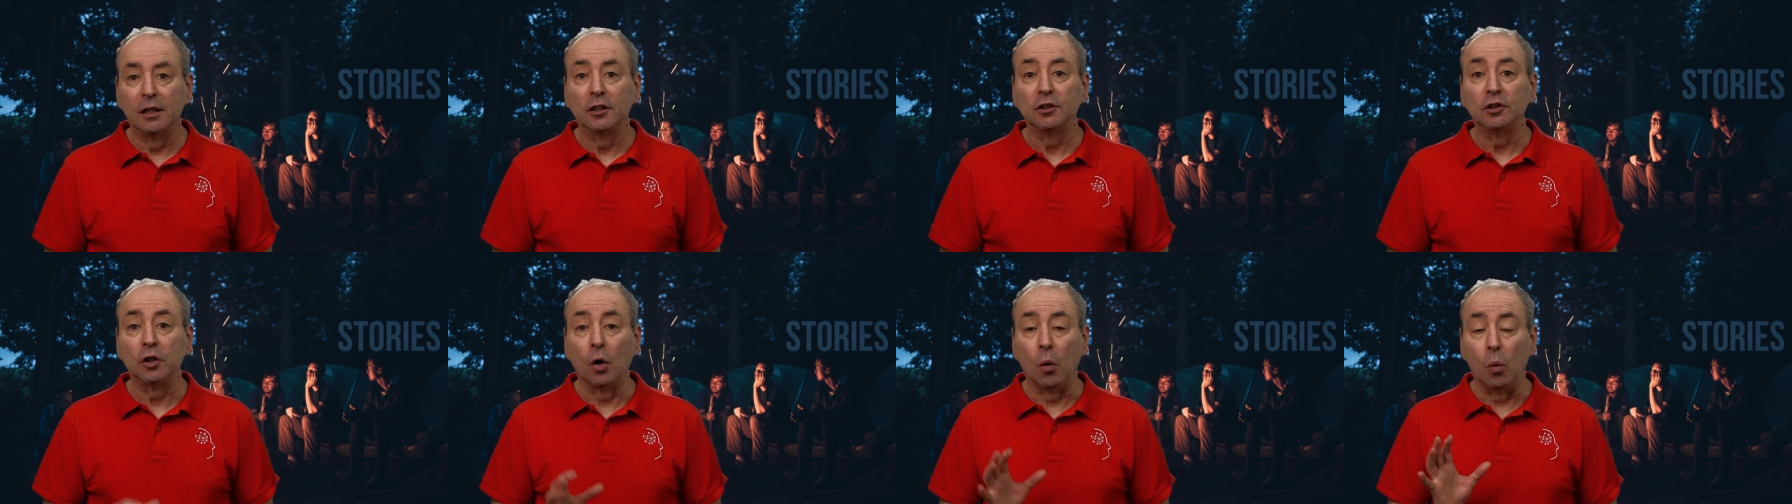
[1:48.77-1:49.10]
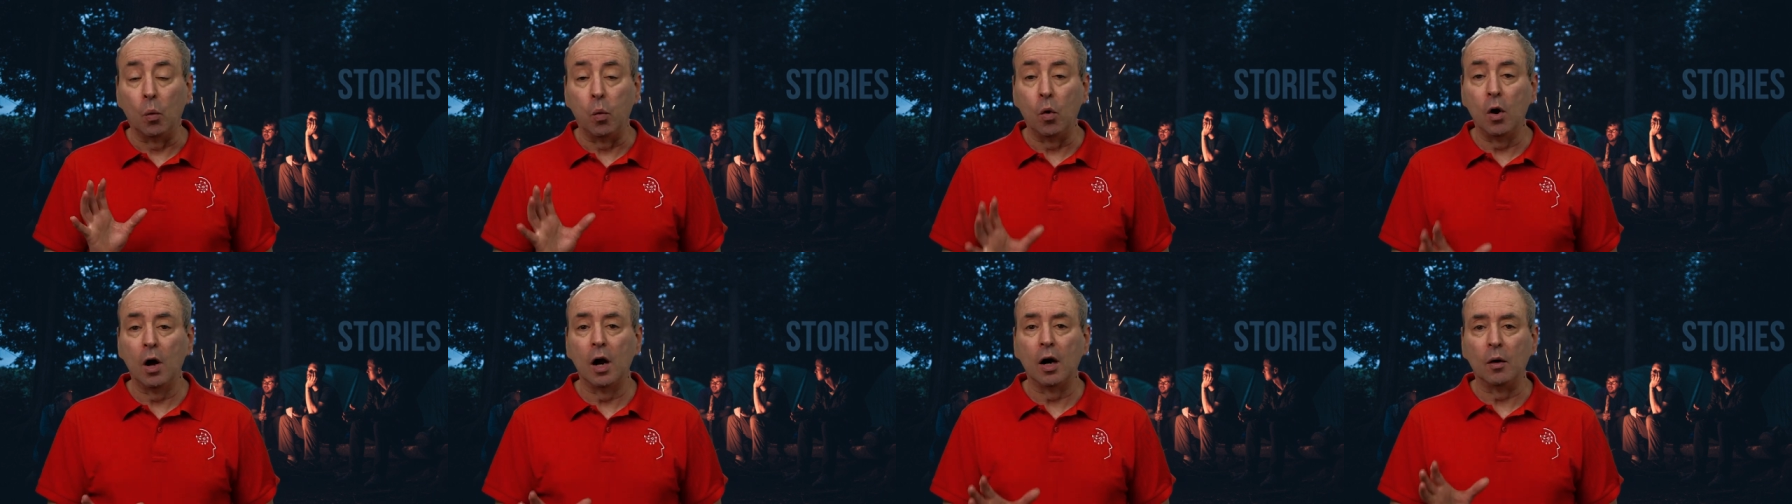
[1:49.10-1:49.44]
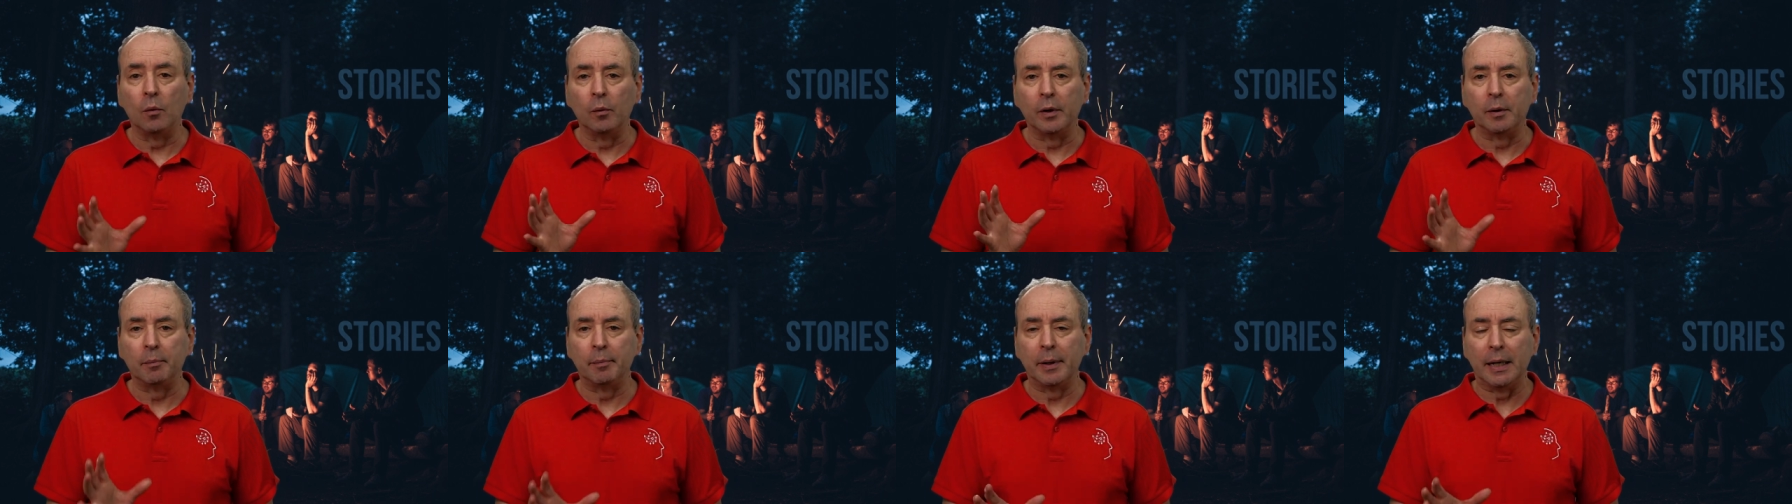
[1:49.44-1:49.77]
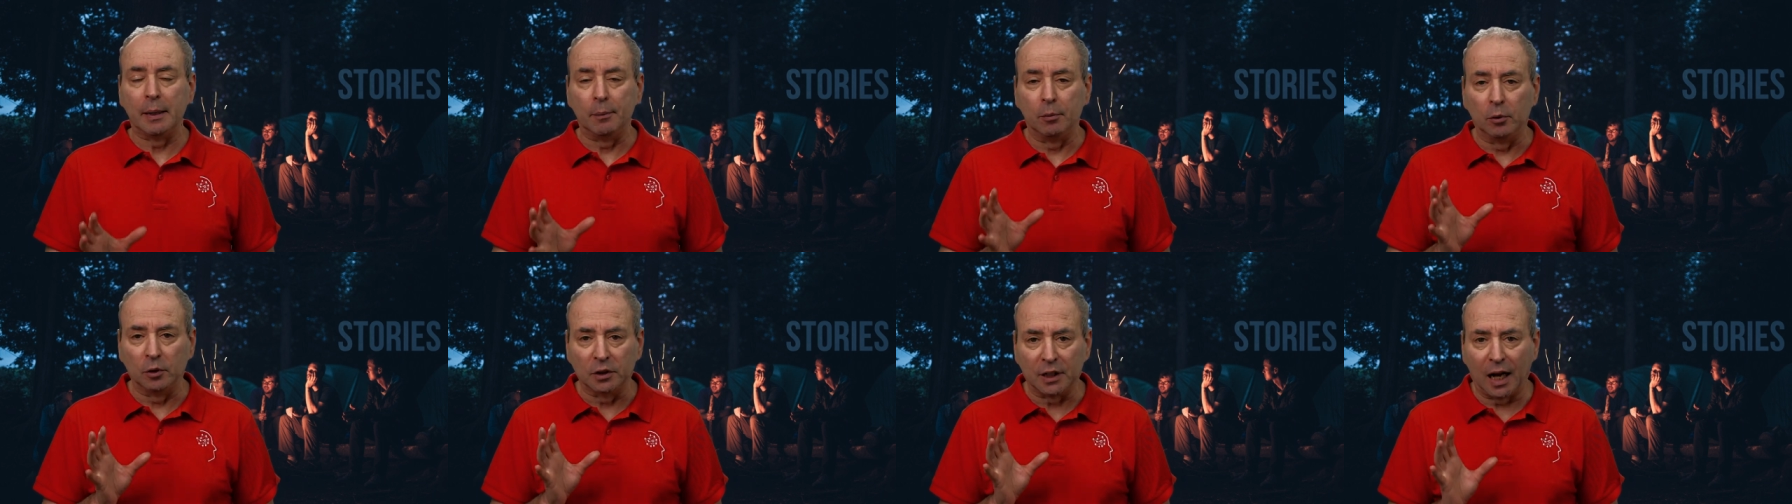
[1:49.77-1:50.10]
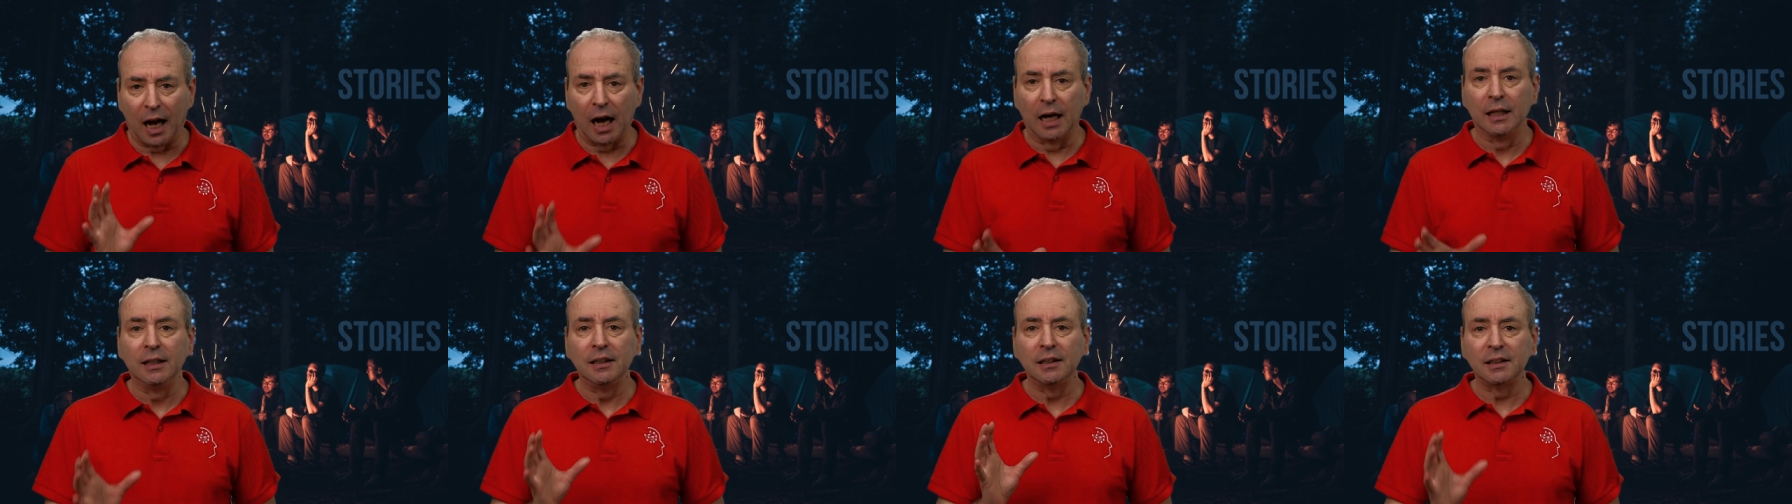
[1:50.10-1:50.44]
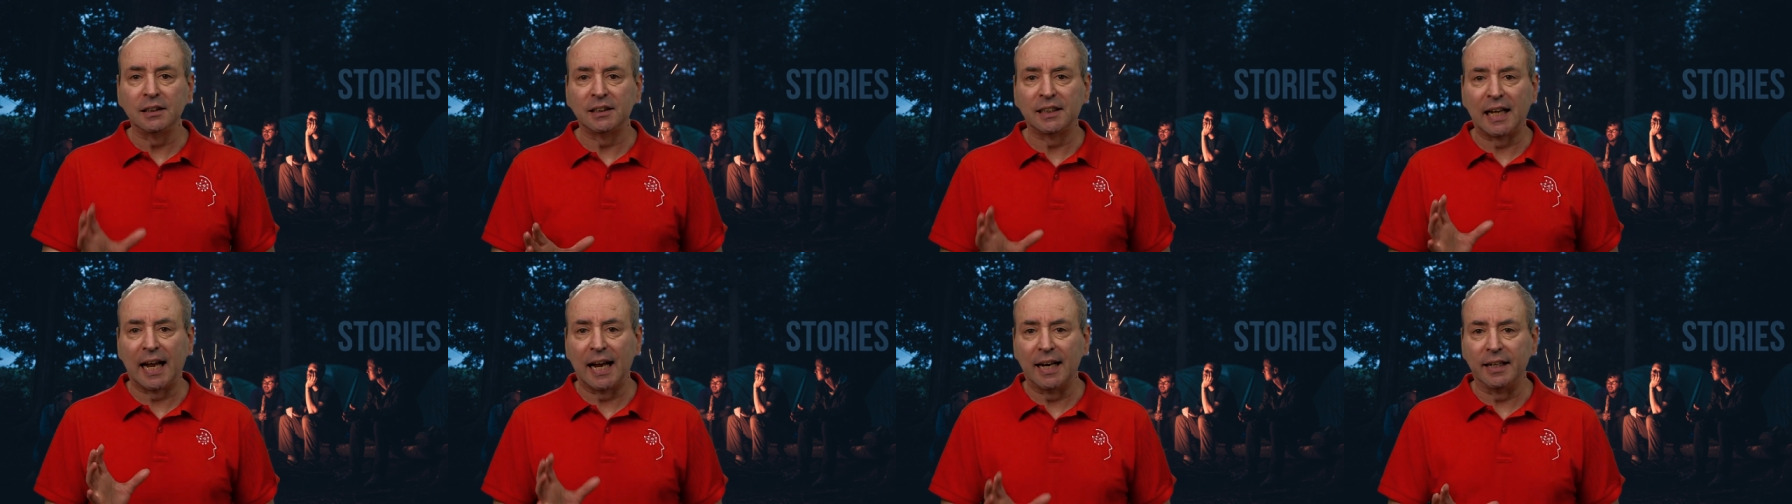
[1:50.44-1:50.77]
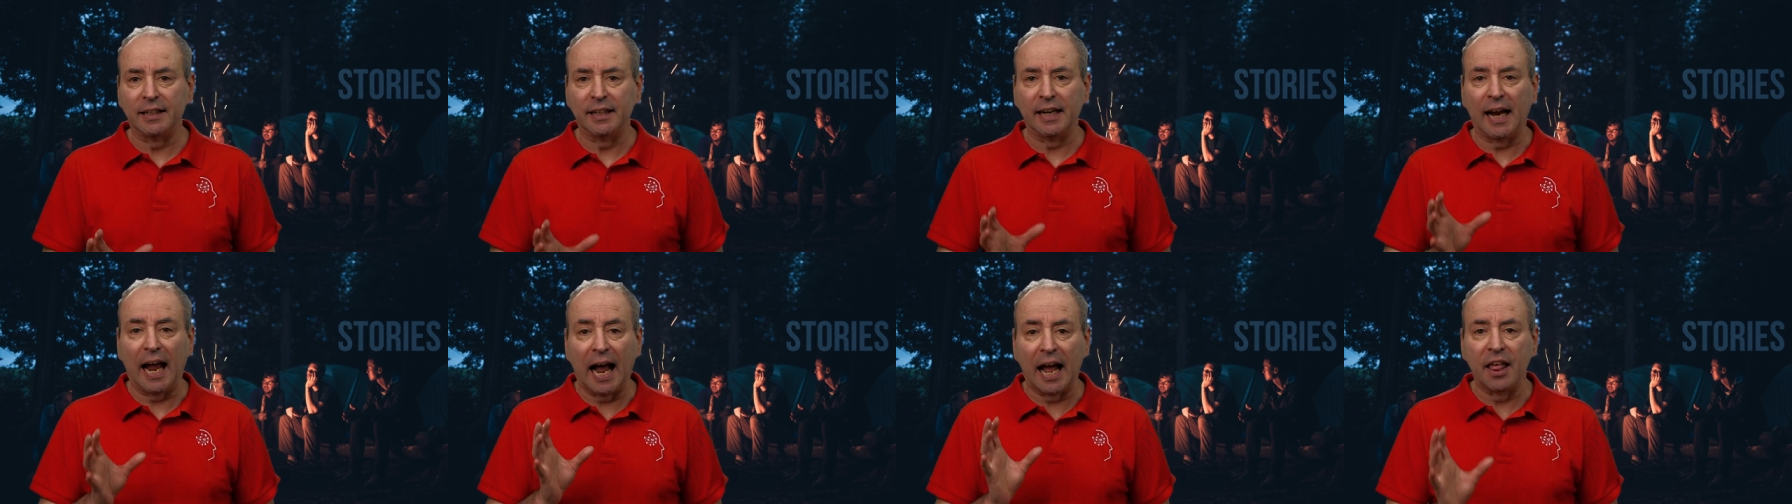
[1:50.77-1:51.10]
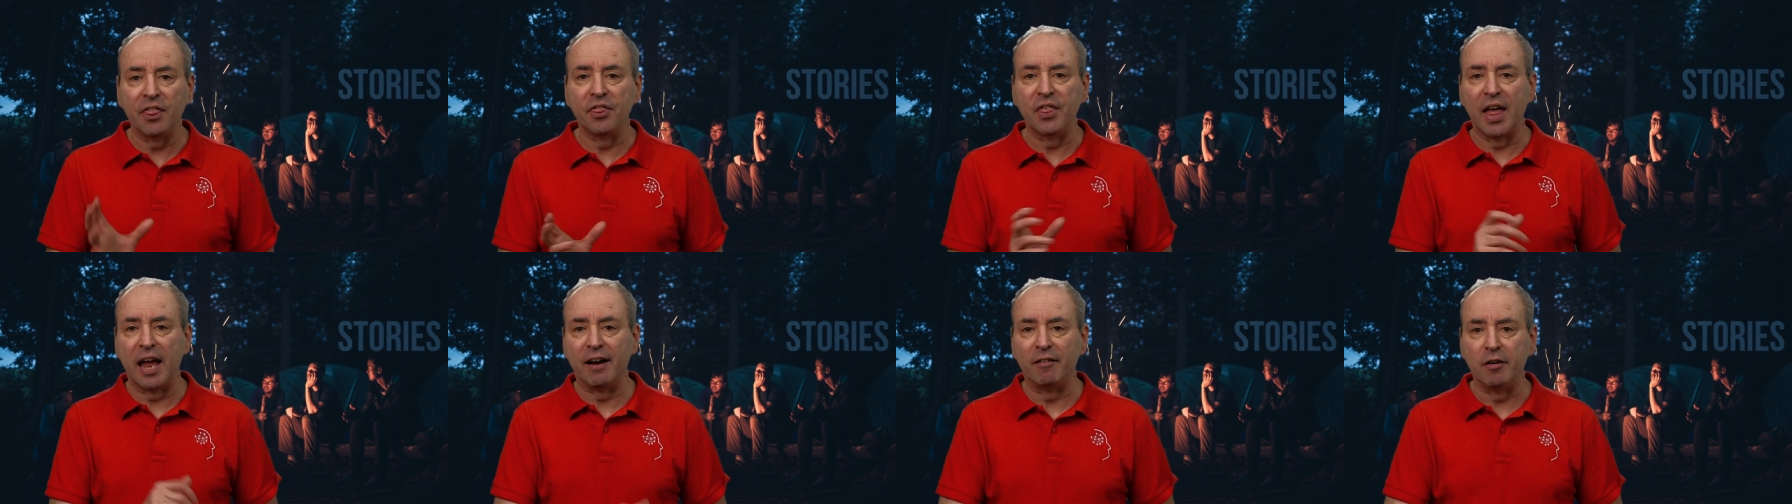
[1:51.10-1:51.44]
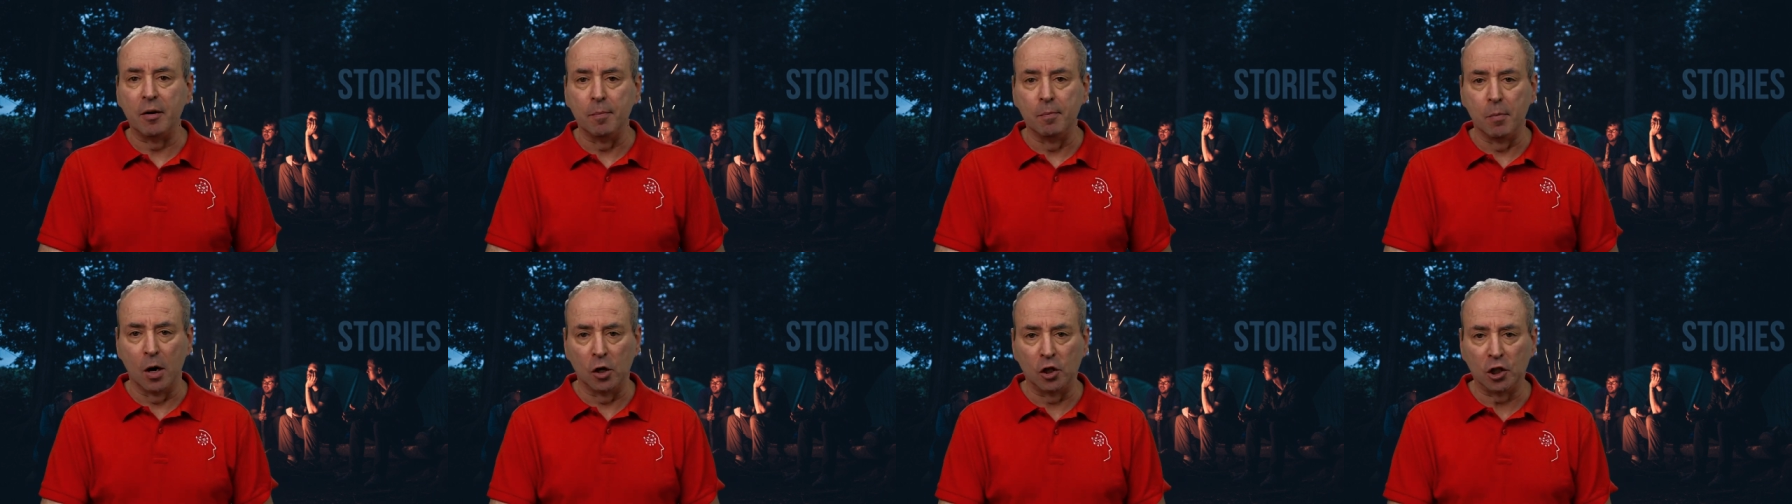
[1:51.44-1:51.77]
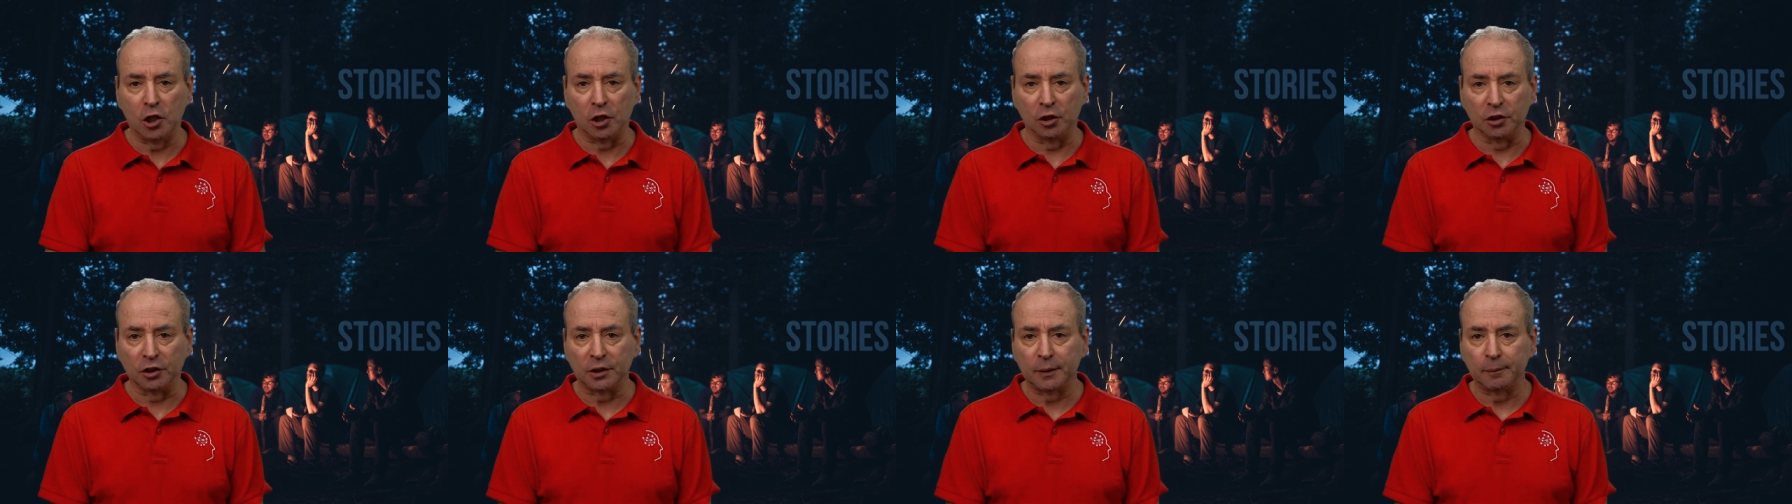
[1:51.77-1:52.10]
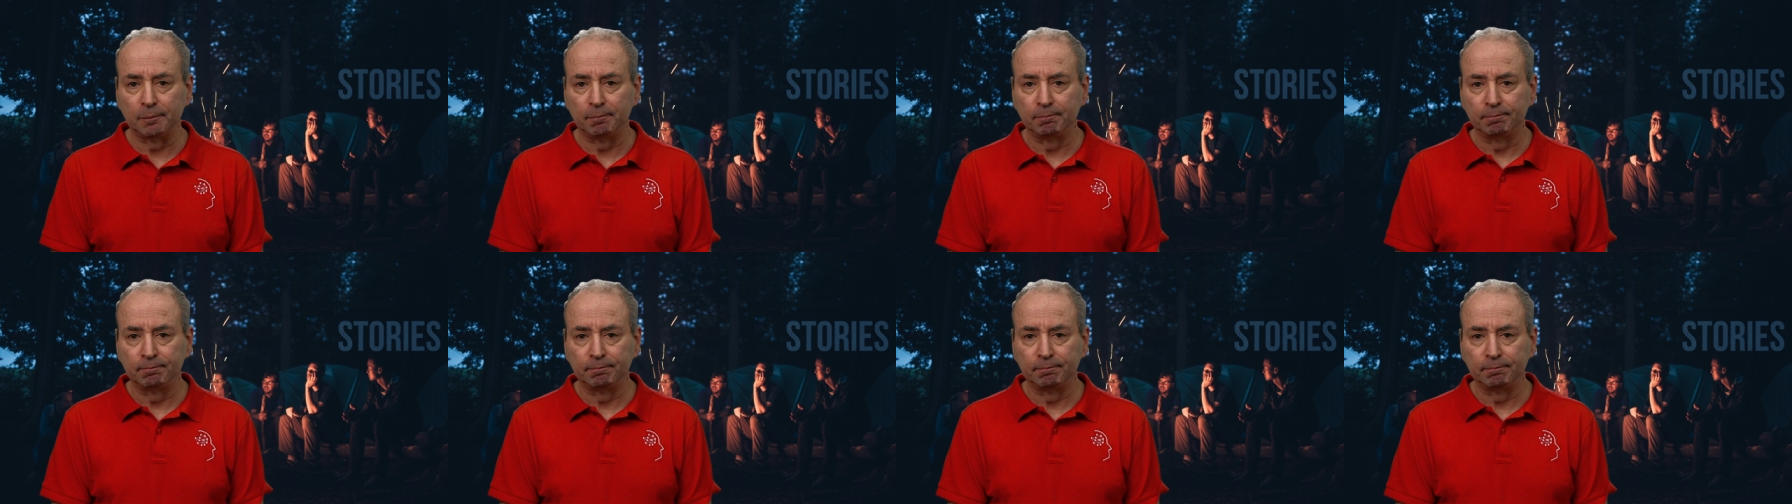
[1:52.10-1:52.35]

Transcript: to work with people's understanding and their emotions.